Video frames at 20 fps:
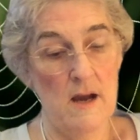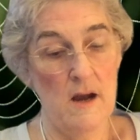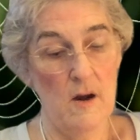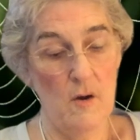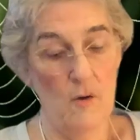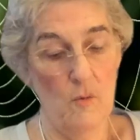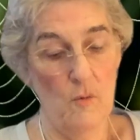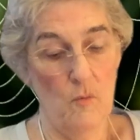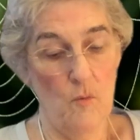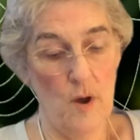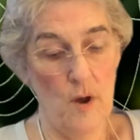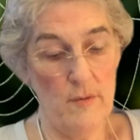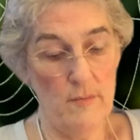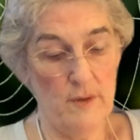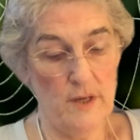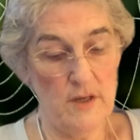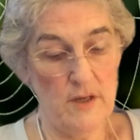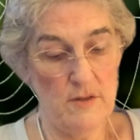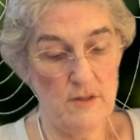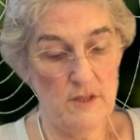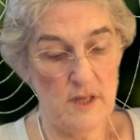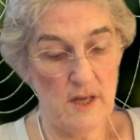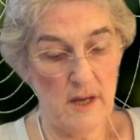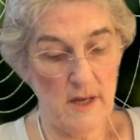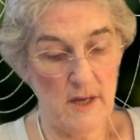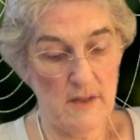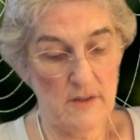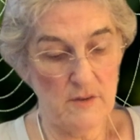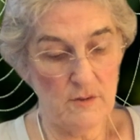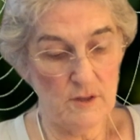When we use the
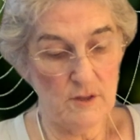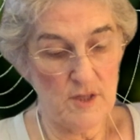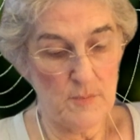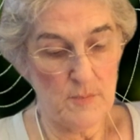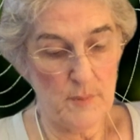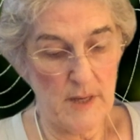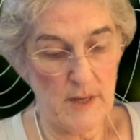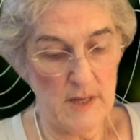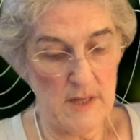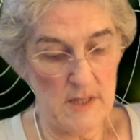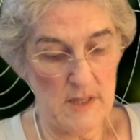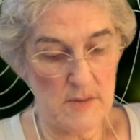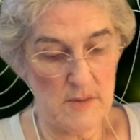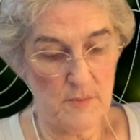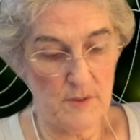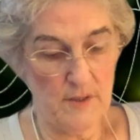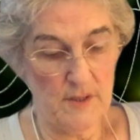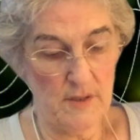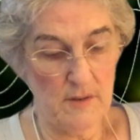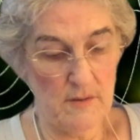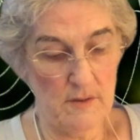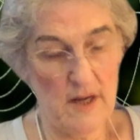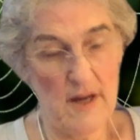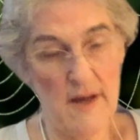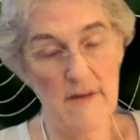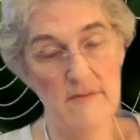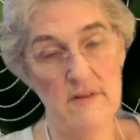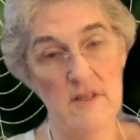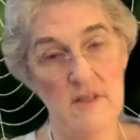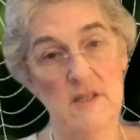outdoor space, we don't
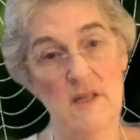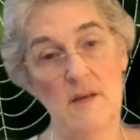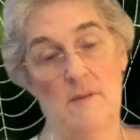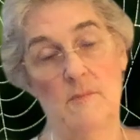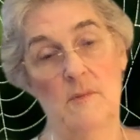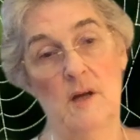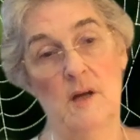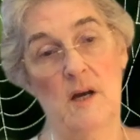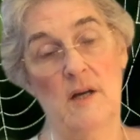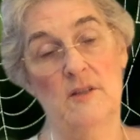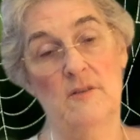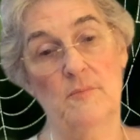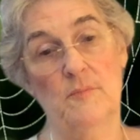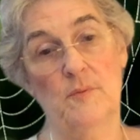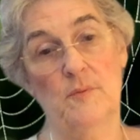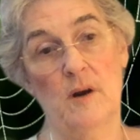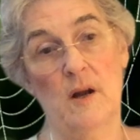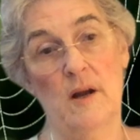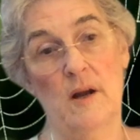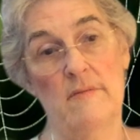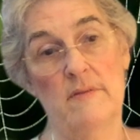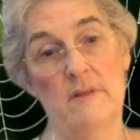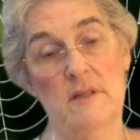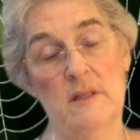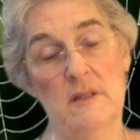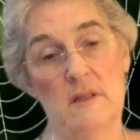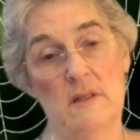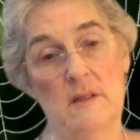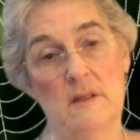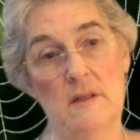have the same kind of
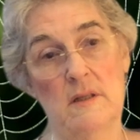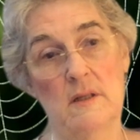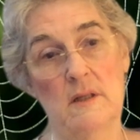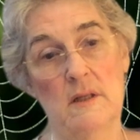privacy.